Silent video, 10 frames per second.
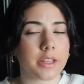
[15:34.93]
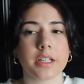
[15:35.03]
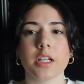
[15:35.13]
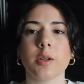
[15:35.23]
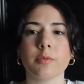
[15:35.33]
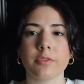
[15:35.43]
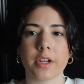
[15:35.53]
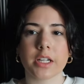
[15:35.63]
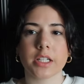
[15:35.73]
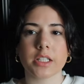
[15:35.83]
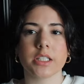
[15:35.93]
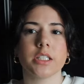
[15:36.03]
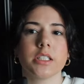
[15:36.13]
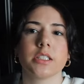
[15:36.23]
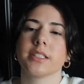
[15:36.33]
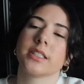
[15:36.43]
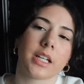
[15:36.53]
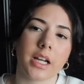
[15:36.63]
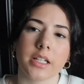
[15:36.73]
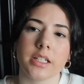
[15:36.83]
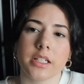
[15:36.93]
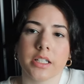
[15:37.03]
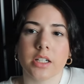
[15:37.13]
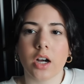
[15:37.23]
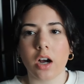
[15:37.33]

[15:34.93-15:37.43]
think I'm finally decided